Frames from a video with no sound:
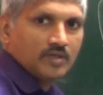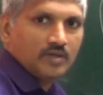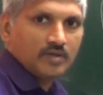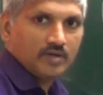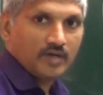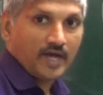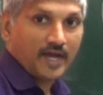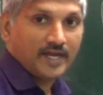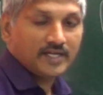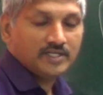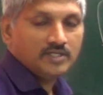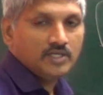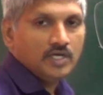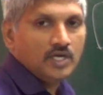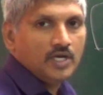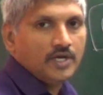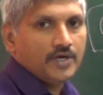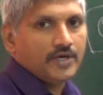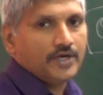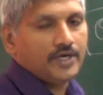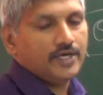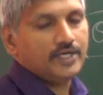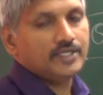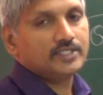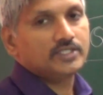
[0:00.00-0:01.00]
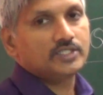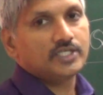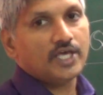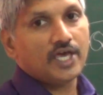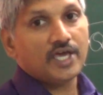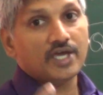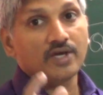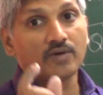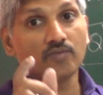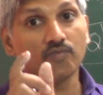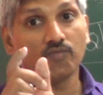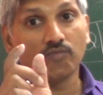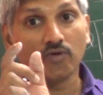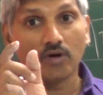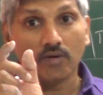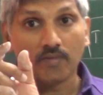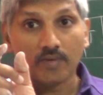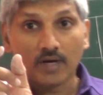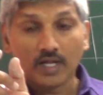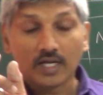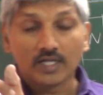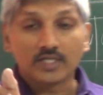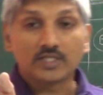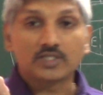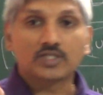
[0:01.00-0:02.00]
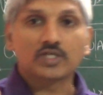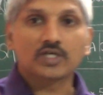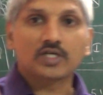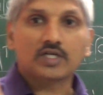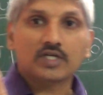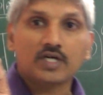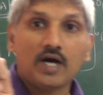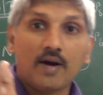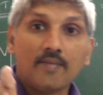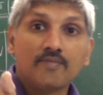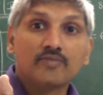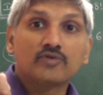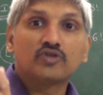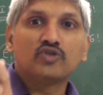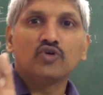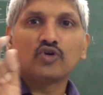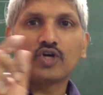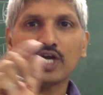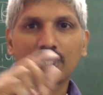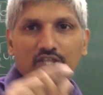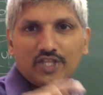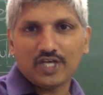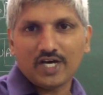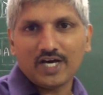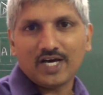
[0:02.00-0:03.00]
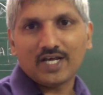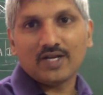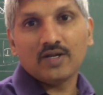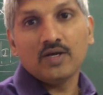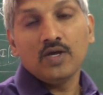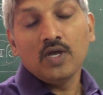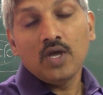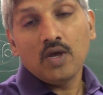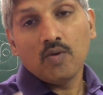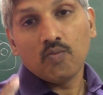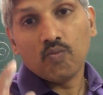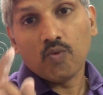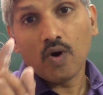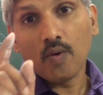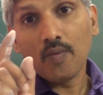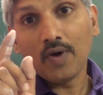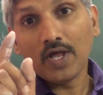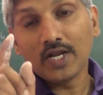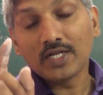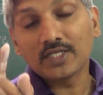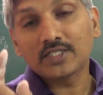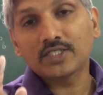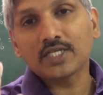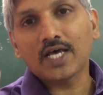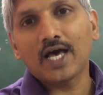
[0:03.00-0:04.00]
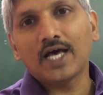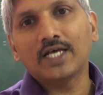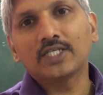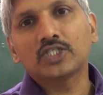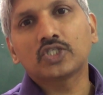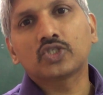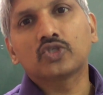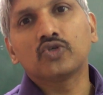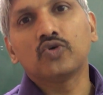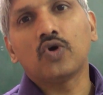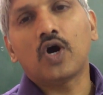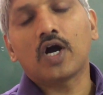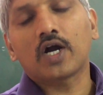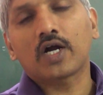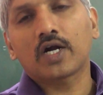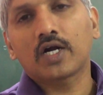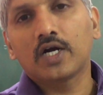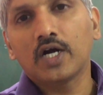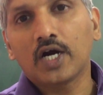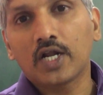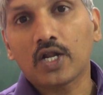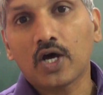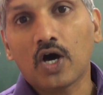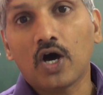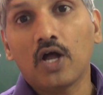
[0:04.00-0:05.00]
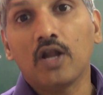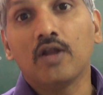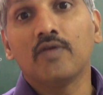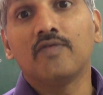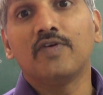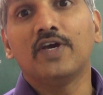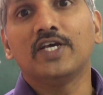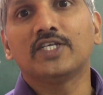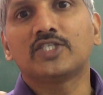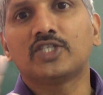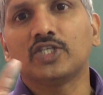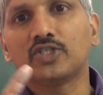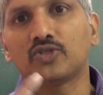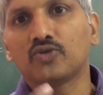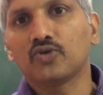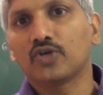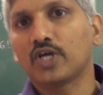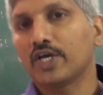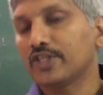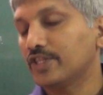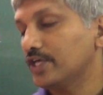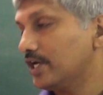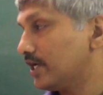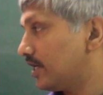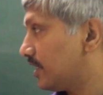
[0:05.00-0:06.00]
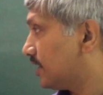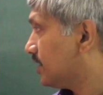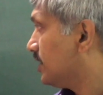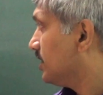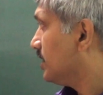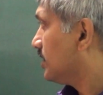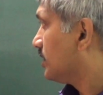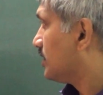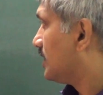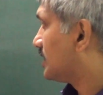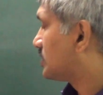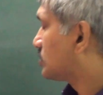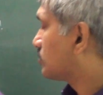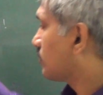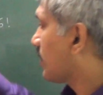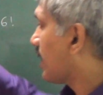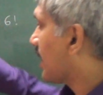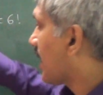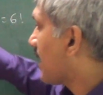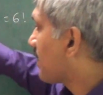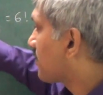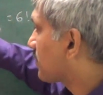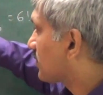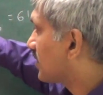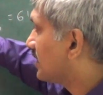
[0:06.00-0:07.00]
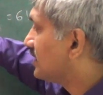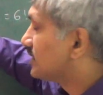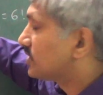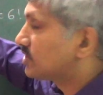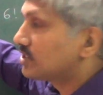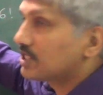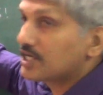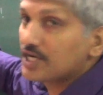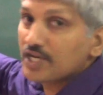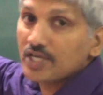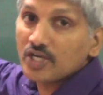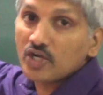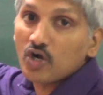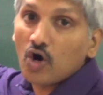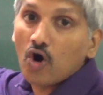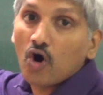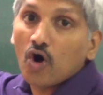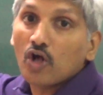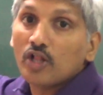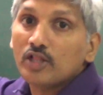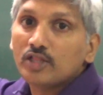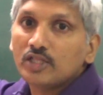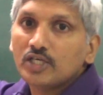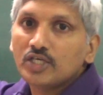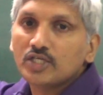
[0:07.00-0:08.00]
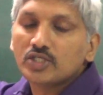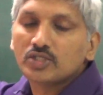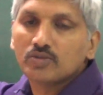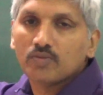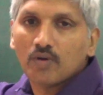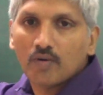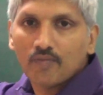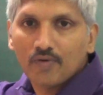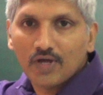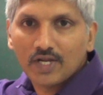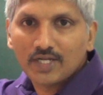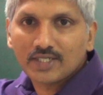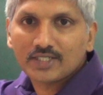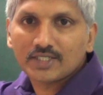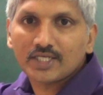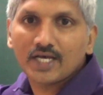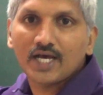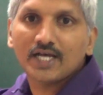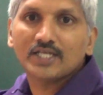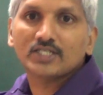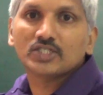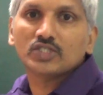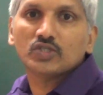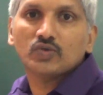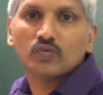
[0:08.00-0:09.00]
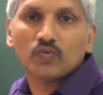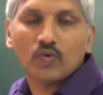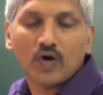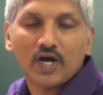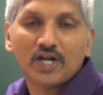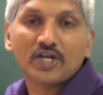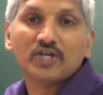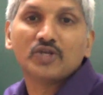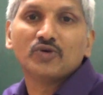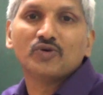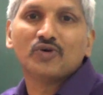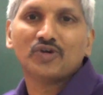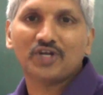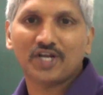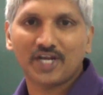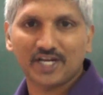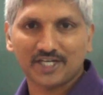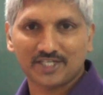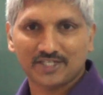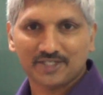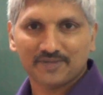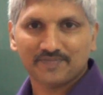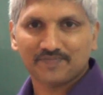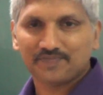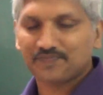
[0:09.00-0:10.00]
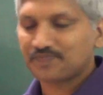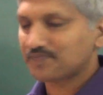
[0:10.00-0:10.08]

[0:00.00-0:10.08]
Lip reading: Right? He is saying vowels come together. Vowels has to occur always together. That's why I am considering all these vowels as one unit.